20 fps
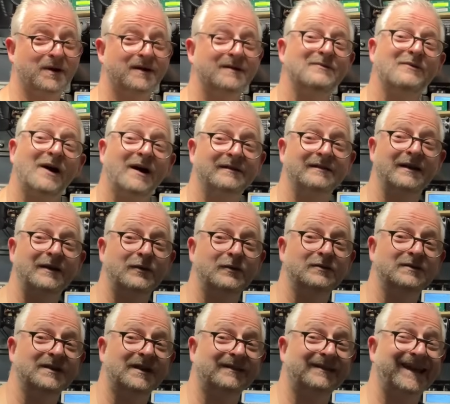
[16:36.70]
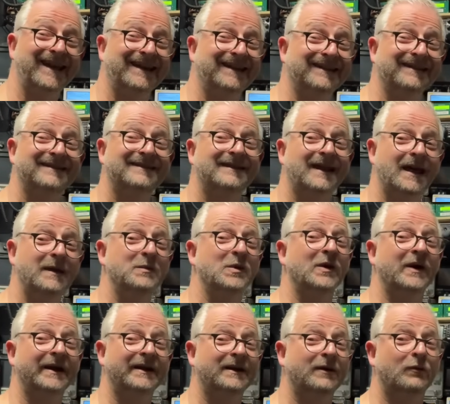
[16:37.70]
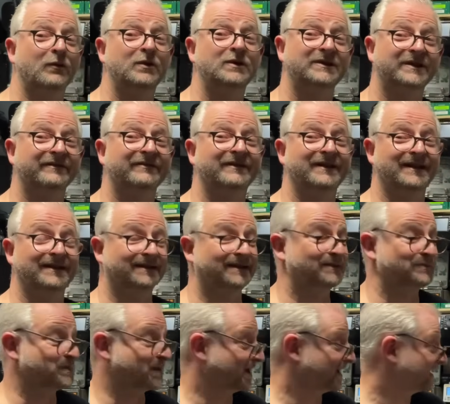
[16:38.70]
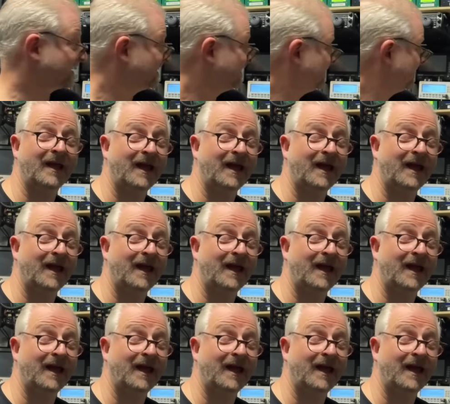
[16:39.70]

Otherwise, I could not get it stable and I would have sent it back.